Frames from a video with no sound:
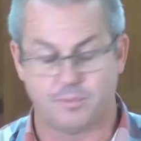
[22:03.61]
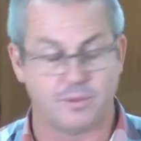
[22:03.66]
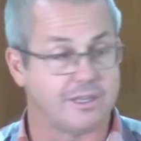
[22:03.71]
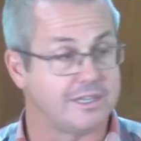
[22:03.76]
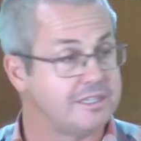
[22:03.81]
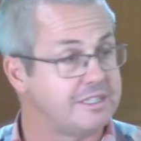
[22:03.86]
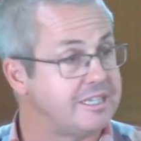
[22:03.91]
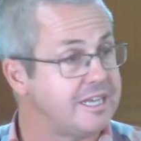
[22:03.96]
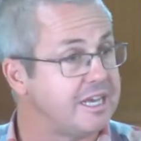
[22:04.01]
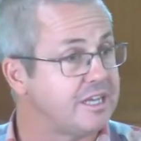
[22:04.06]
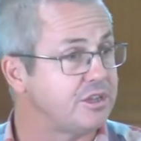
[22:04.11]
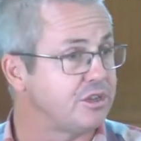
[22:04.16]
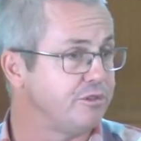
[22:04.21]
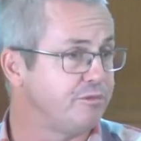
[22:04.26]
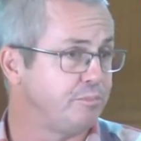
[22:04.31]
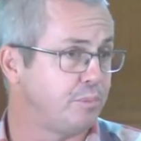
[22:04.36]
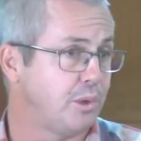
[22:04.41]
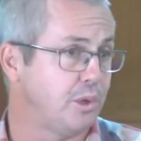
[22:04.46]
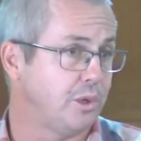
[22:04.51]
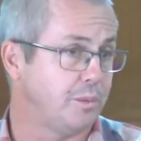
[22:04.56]
a death
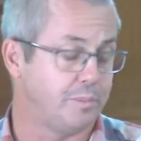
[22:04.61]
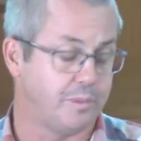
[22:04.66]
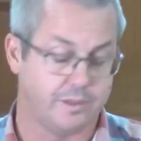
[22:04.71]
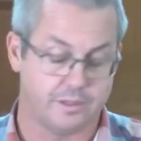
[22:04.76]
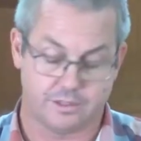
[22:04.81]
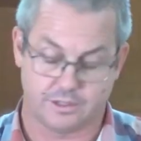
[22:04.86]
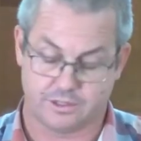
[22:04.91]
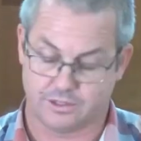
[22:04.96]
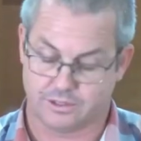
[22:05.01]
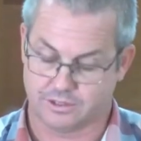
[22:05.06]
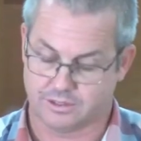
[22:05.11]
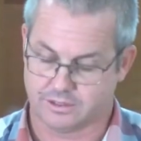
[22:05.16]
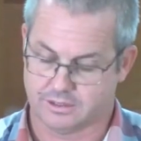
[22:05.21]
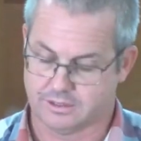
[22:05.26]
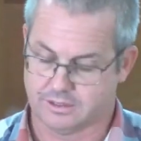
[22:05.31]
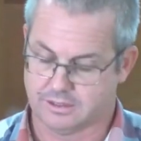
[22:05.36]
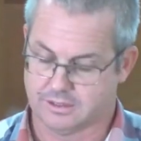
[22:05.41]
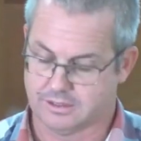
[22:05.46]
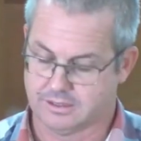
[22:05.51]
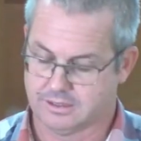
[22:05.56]
of purpose,
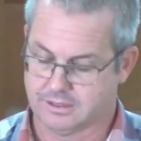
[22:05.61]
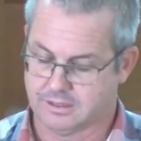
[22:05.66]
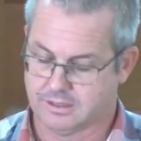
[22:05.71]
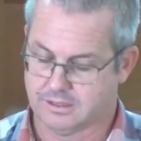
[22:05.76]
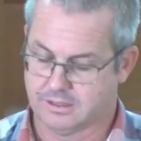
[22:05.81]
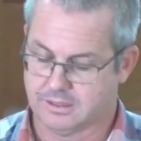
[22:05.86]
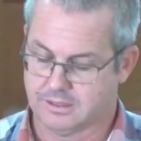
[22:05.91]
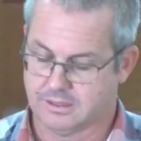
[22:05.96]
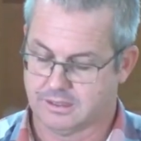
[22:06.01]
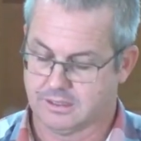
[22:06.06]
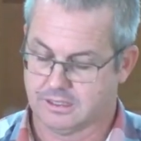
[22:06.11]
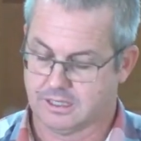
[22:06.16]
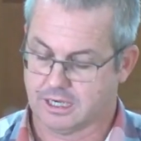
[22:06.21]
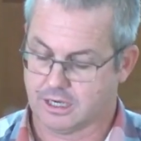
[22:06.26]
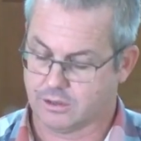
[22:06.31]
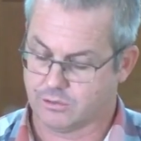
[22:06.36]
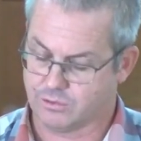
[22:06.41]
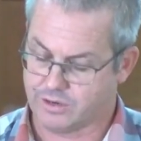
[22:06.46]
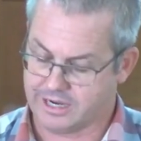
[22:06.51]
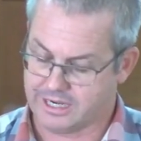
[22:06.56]

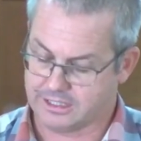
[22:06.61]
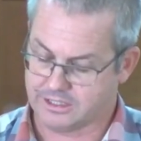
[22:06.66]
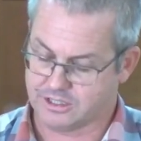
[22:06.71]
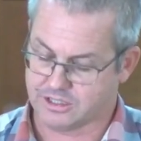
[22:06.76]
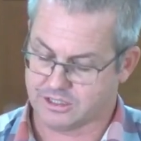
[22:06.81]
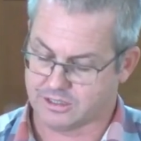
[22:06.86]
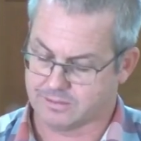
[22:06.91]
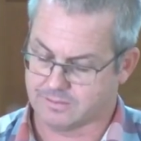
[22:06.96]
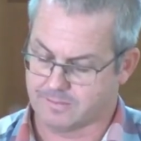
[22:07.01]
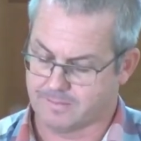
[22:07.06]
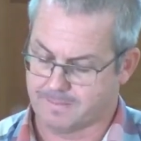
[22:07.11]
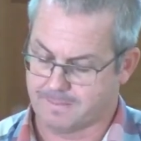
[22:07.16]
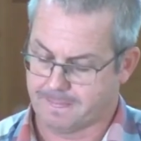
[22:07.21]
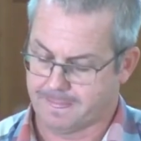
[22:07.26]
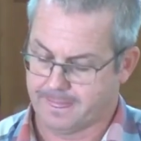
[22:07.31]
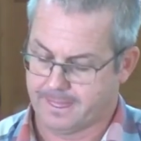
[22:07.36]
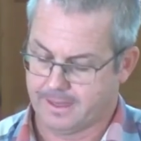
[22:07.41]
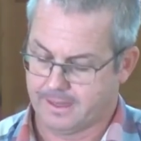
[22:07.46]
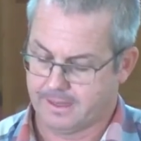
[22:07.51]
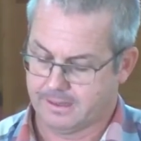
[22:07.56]
a ransom,
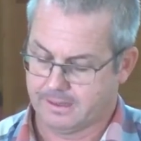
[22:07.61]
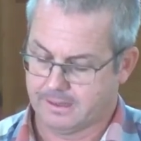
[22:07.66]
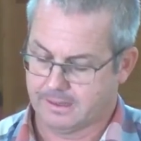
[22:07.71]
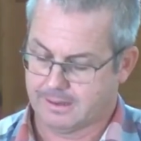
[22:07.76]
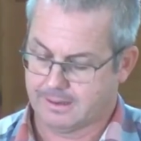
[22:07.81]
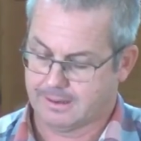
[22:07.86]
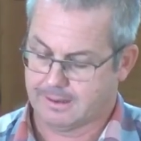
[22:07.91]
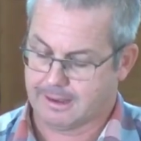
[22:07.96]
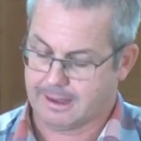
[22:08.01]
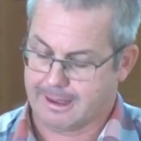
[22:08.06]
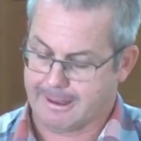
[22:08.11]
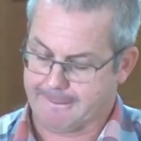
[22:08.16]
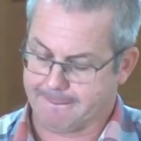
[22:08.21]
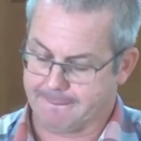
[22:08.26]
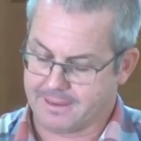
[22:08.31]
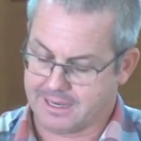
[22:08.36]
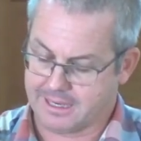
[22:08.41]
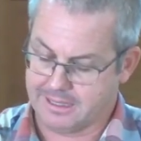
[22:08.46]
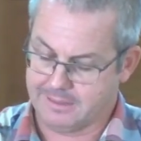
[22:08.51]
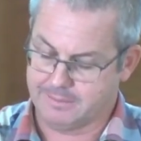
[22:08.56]
a
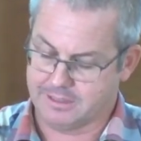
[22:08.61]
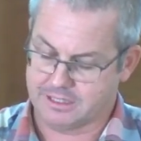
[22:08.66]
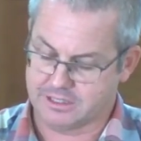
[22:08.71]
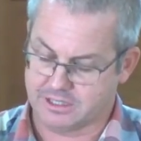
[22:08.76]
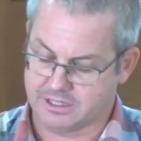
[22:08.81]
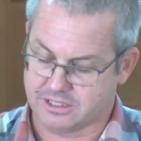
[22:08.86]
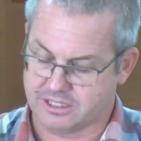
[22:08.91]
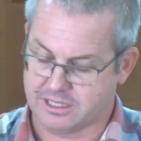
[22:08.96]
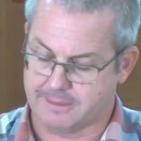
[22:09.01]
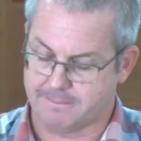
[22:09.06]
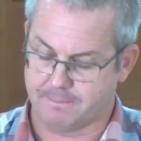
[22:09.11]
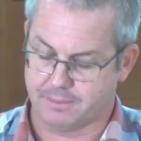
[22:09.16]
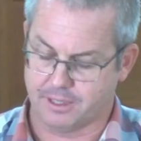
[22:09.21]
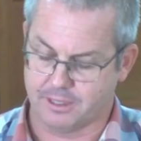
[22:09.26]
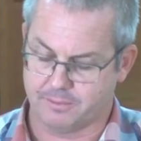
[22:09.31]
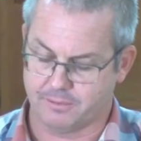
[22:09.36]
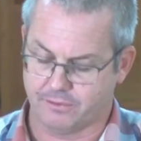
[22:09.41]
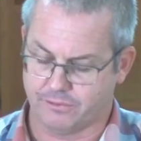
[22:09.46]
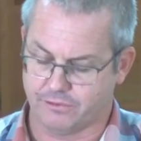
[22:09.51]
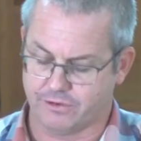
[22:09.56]
payment to set
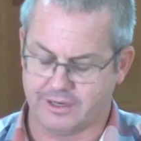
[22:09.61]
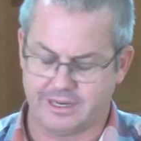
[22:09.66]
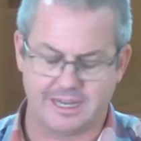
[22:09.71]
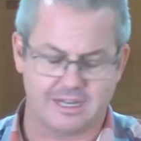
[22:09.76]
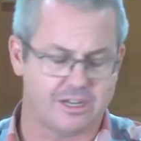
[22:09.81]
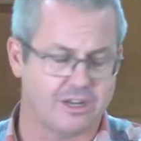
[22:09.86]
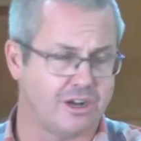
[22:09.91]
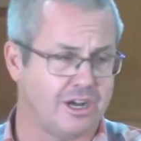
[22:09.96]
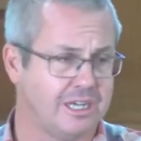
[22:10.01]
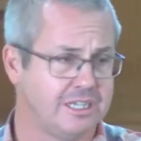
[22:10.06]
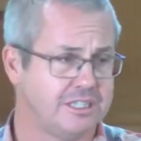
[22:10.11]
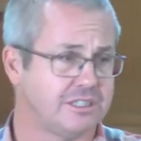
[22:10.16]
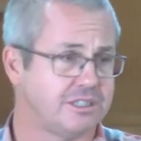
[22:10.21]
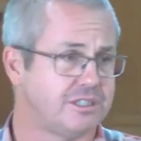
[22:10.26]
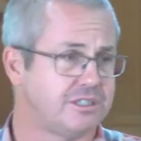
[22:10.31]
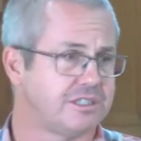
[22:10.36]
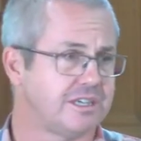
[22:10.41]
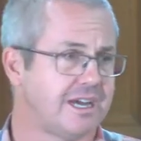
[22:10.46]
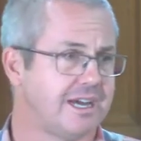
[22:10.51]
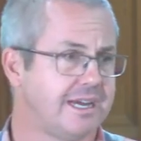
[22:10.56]
people free. Now, can I
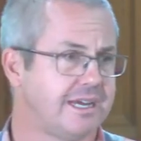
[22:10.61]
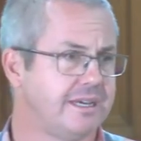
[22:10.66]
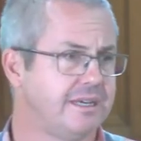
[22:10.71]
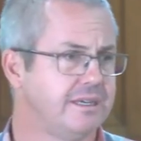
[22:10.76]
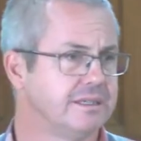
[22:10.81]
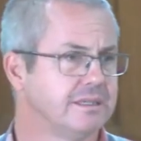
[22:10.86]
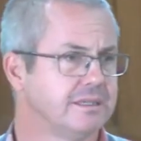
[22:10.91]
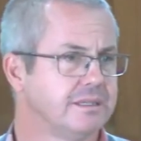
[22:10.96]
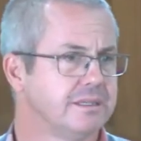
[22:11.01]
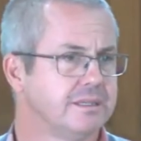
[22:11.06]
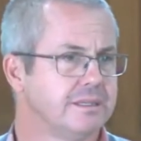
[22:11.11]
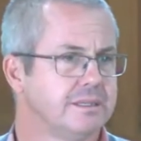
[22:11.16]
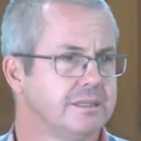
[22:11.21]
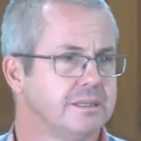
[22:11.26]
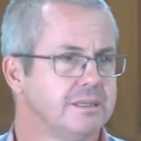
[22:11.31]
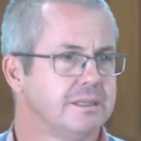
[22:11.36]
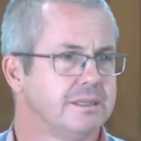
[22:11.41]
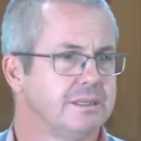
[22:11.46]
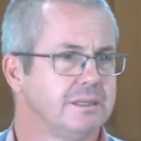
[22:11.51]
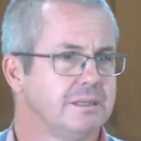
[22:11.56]
just say
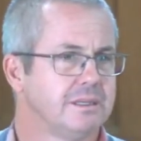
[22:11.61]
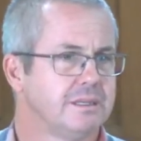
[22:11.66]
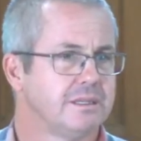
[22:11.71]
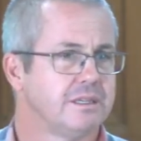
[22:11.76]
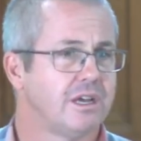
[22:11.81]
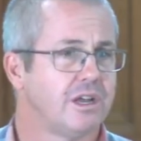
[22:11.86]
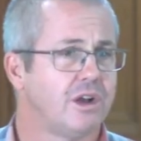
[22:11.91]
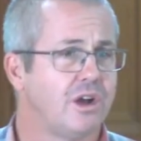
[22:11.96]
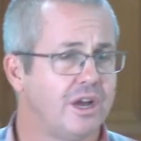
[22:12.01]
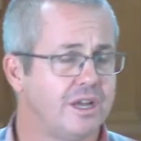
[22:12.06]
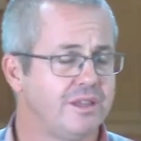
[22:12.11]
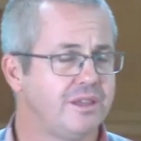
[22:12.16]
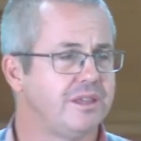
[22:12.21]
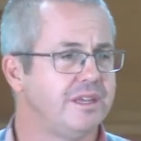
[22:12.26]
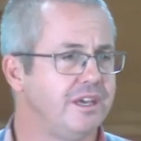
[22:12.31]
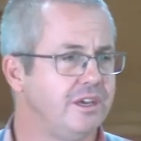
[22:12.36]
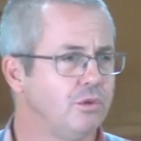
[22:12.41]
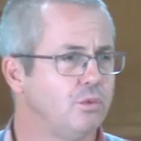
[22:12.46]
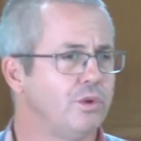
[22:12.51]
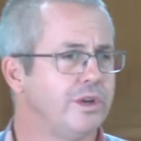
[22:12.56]
that I
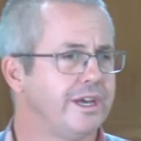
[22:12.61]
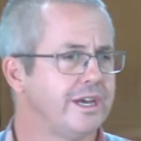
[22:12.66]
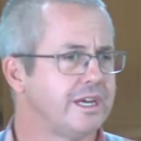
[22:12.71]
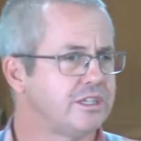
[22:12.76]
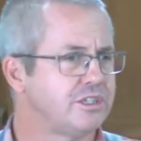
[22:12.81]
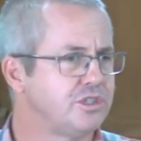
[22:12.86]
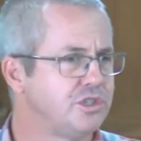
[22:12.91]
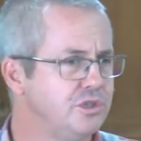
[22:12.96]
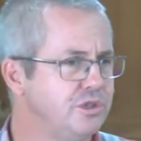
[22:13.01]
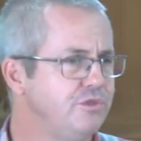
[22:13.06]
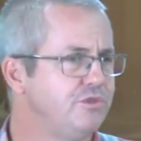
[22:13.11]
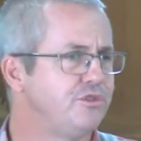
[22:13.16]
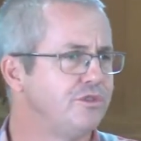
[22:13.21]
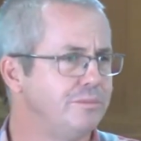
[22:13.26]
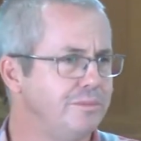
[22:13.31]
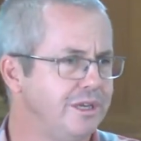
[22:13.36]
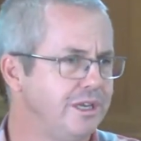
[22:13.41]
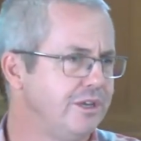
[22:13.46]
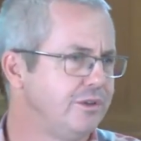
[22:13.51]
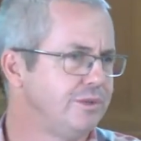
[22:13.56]
think we are too
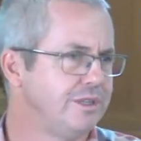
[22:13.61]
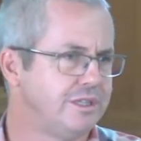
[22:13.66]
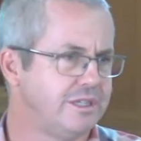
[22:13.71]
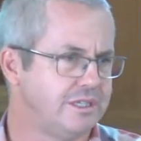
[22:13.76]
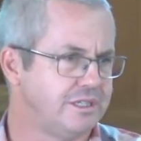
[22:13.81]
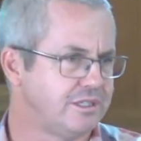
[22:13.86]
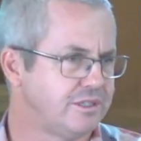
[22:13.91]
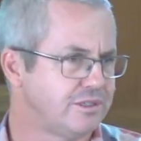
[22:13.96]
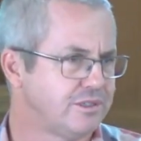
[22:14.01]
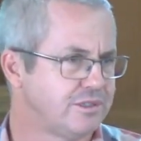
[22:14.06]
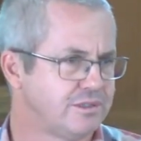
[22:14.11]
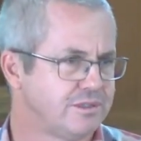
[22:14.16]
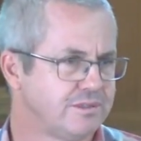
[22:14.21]
familiar with this?